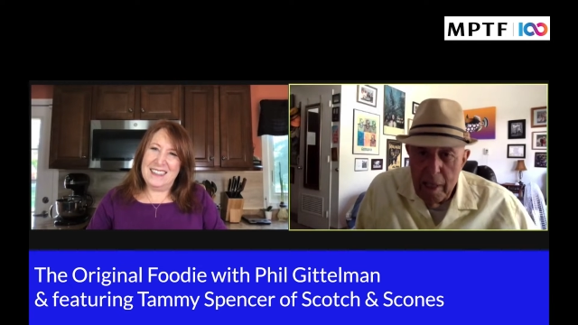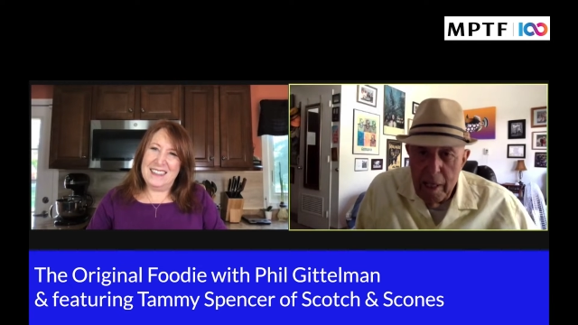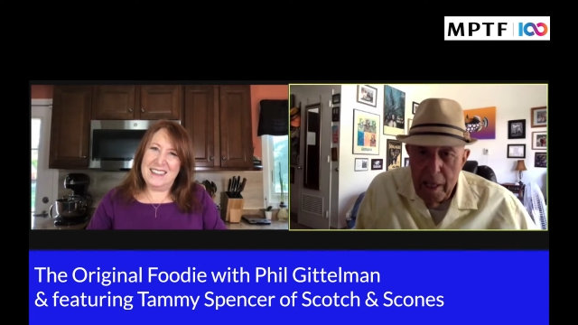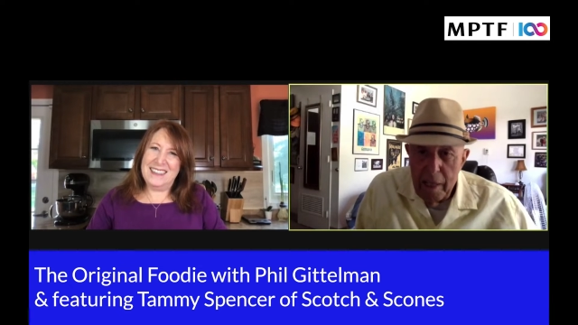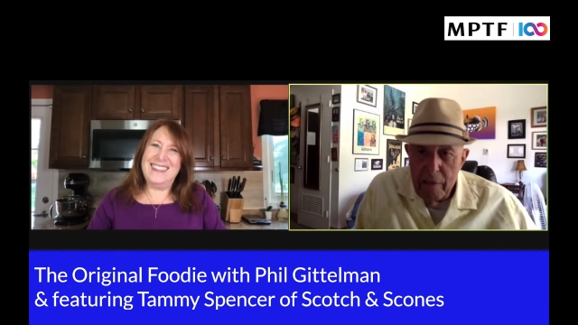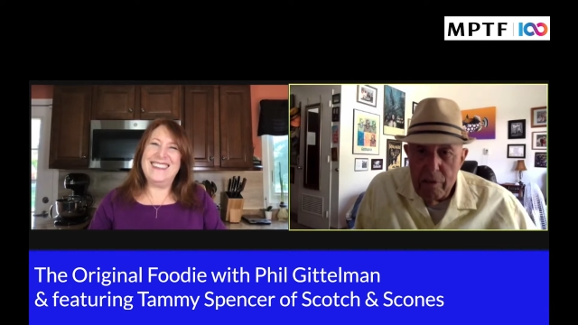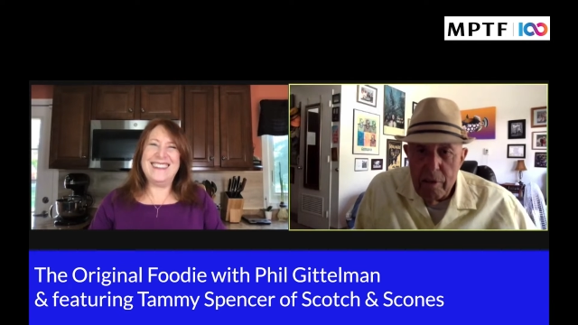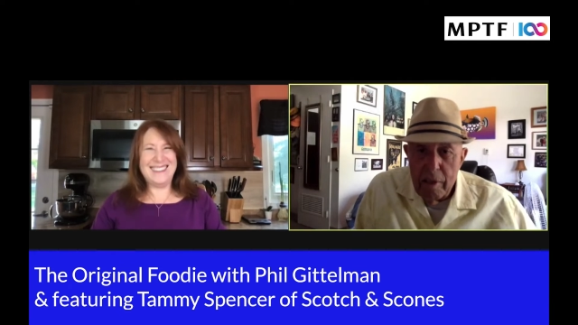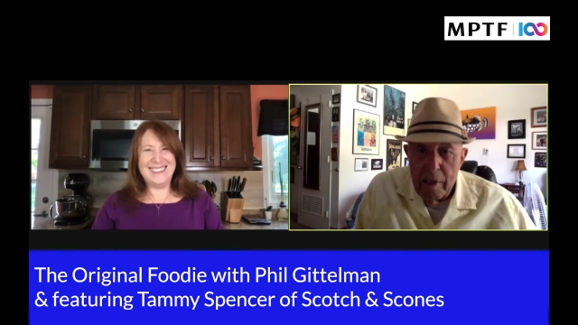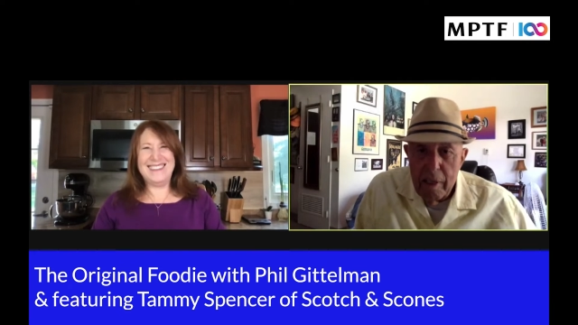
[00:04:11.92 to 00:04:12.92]
Speaker 1: It's
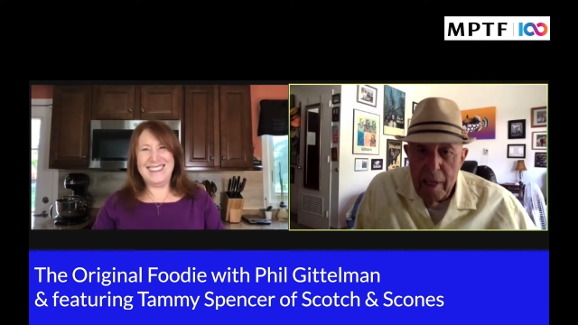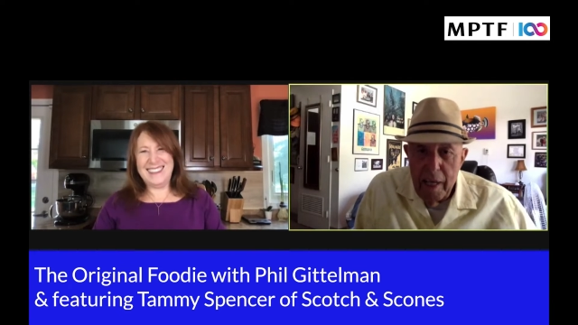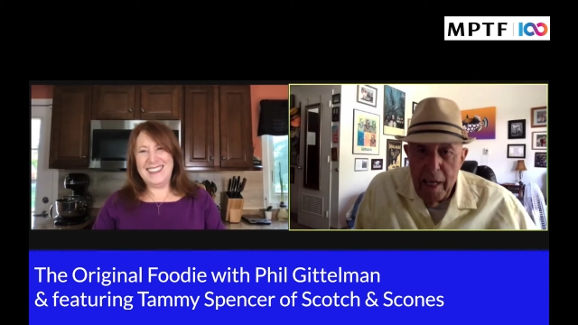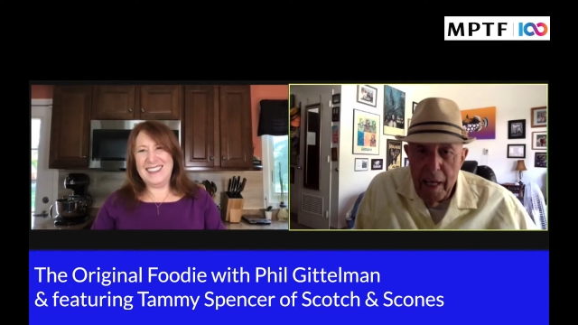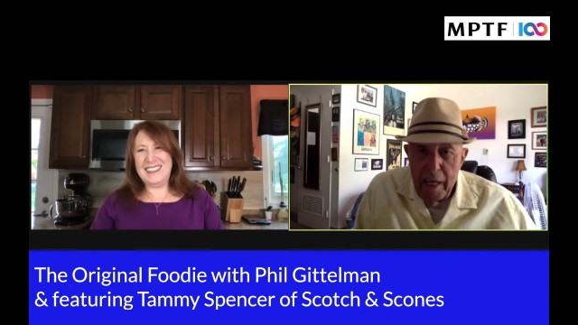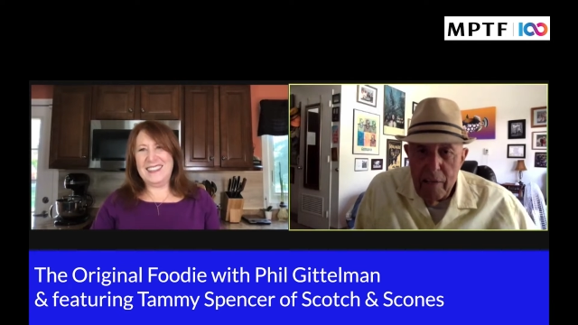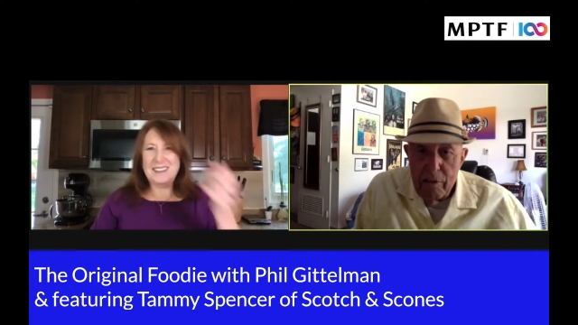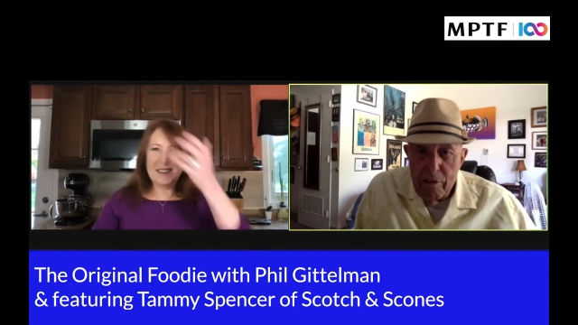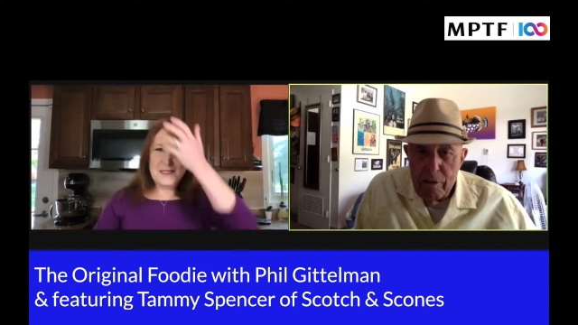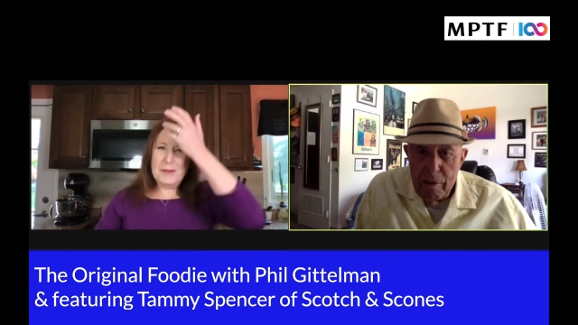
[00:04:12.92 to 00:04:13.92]
uh,
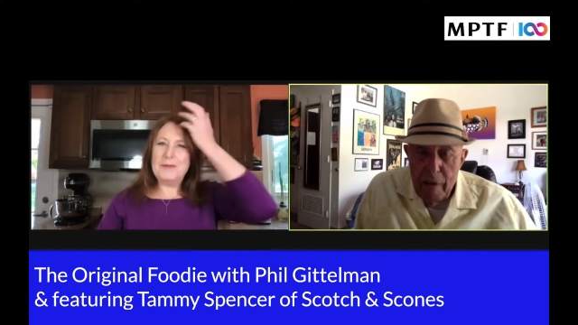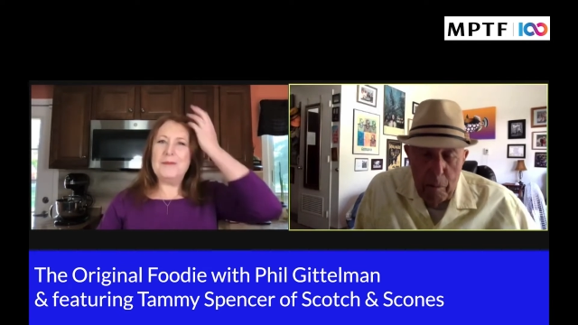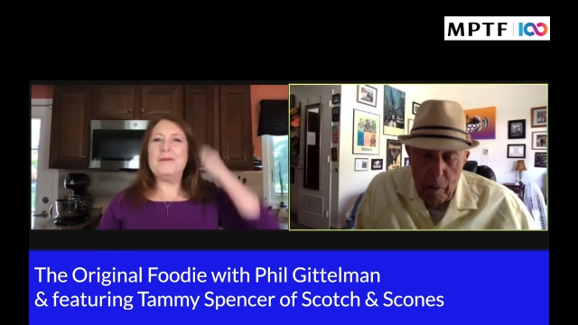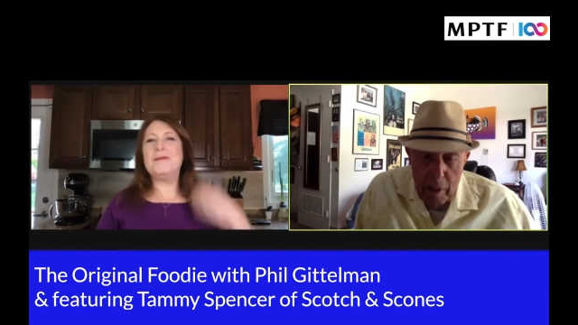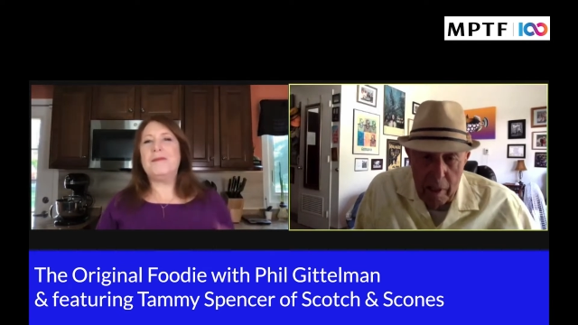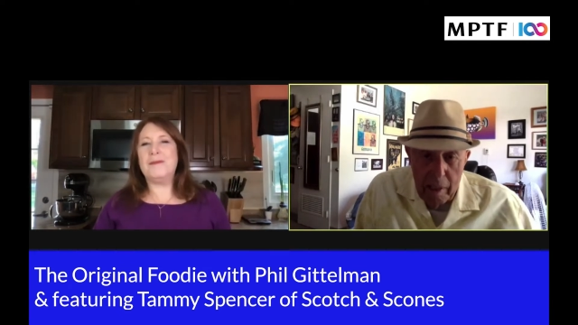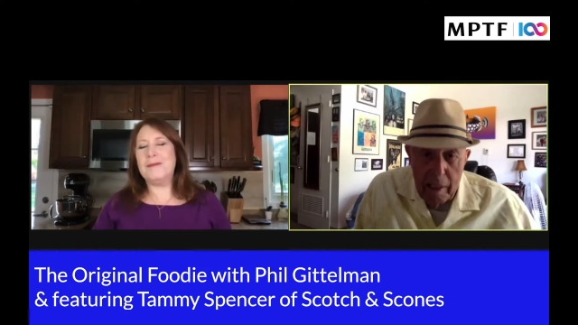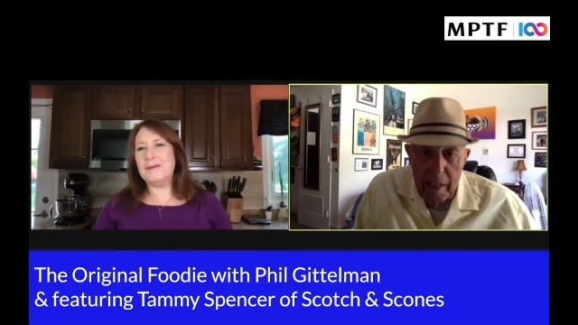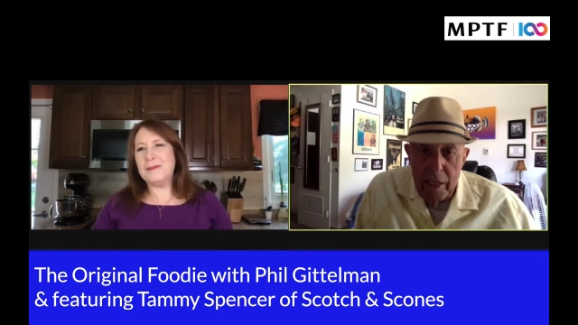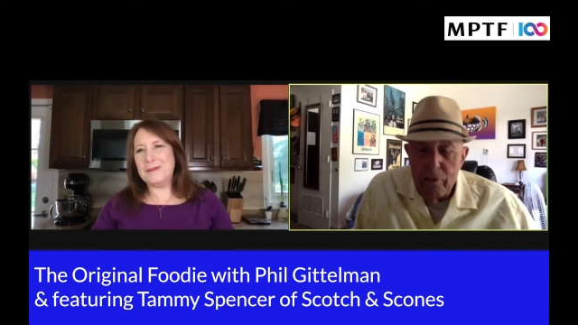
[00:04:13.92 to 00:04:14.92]
it's I uh,
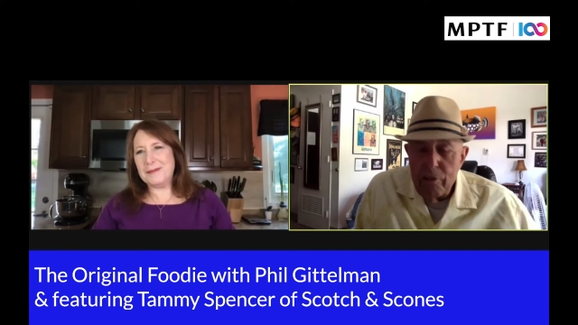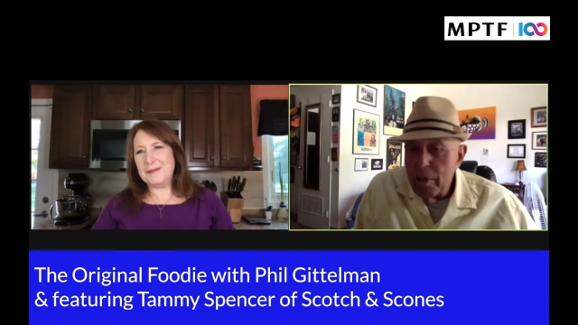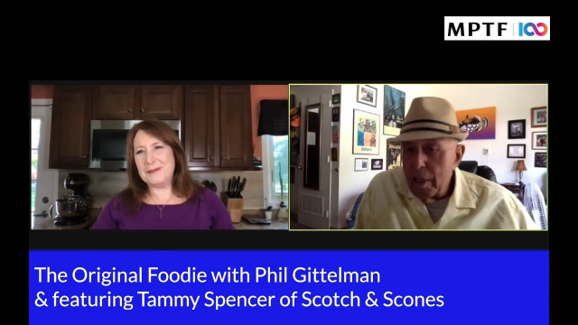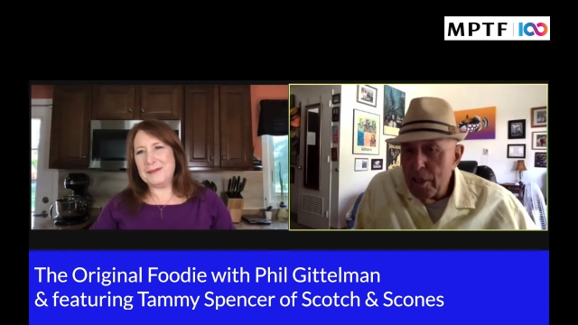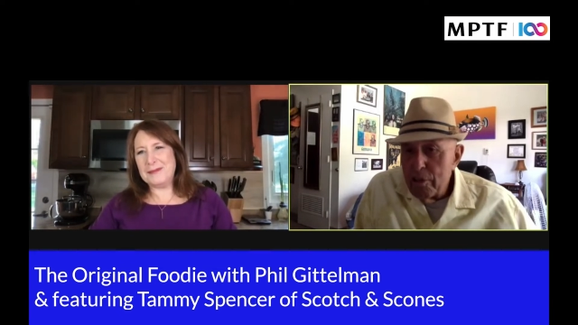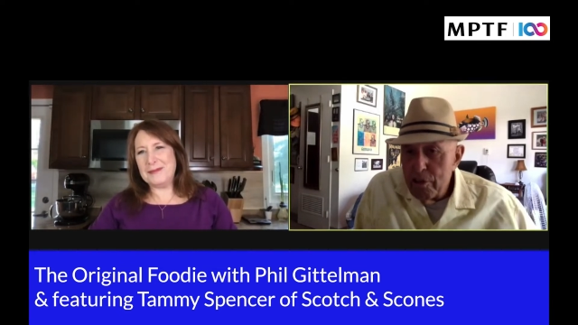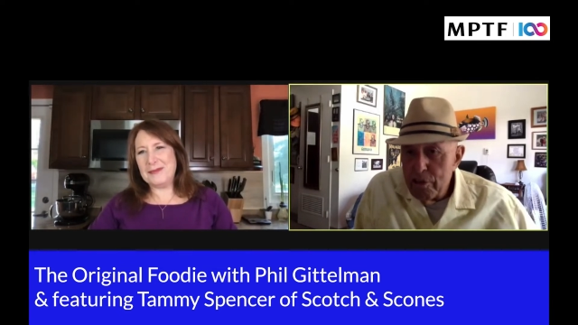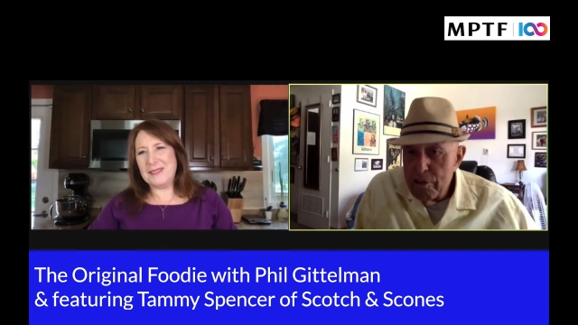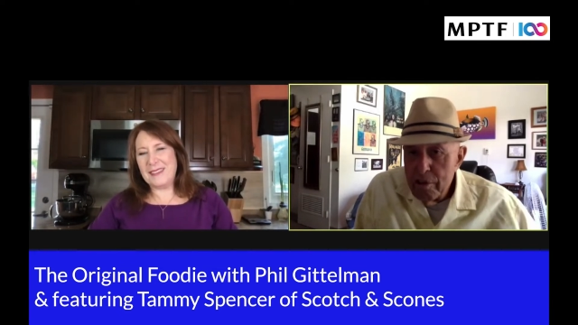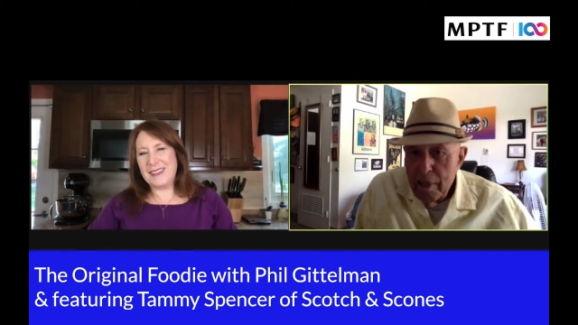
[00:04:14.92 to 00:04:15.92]
It is
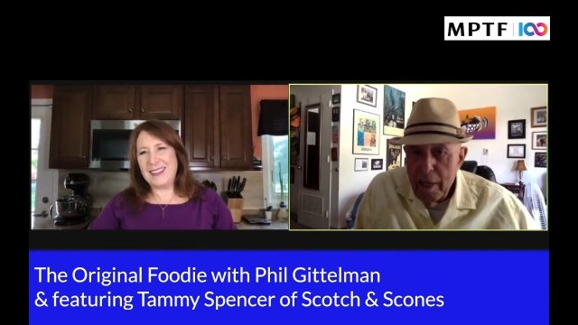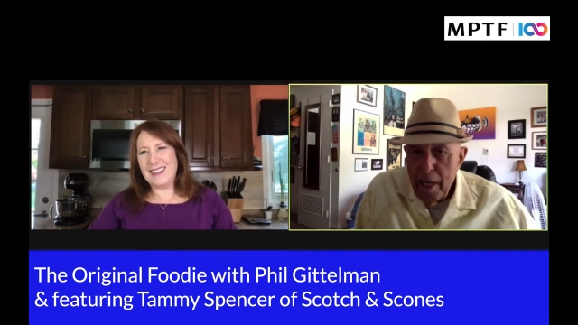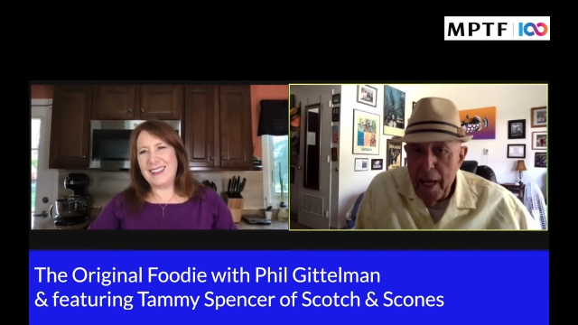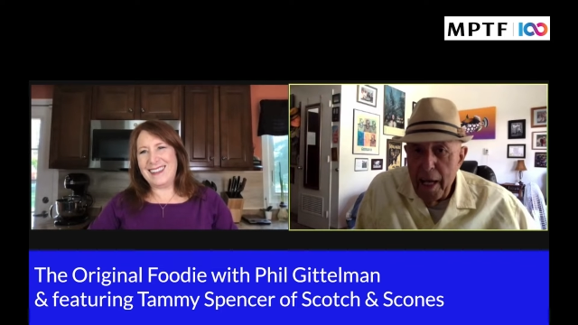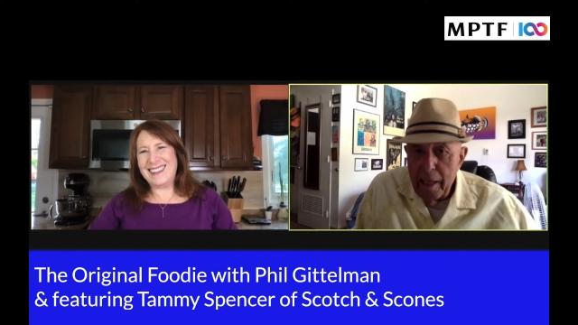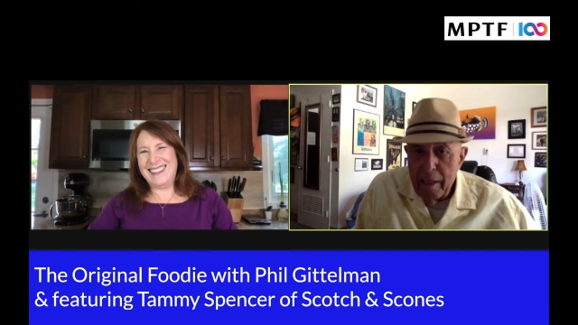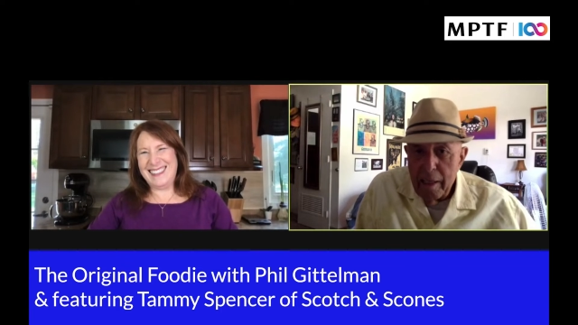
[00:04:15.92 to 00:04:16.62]
delicious, and